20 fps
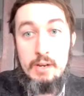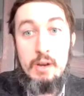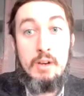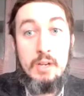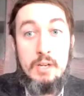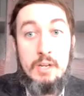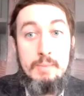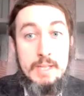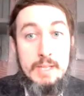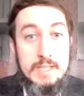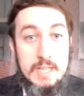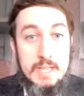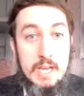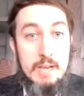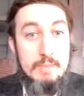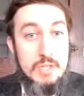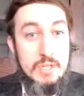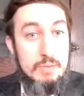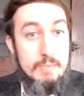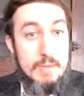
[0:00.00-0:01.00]
are going to be the
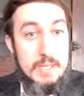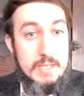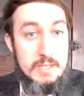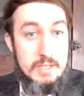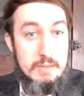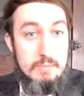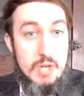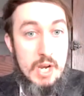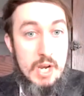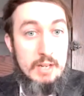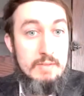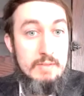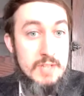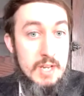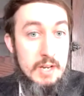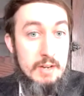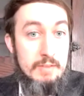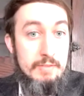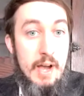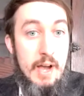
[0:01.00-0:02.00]
same as your business objectives
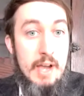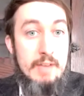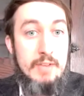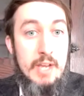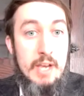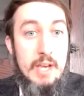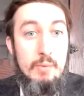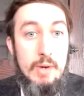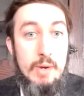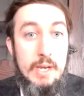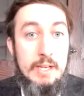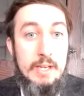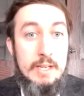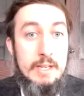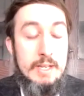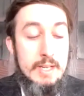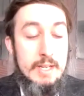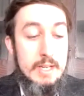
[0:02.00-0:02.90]
on a 5-day week.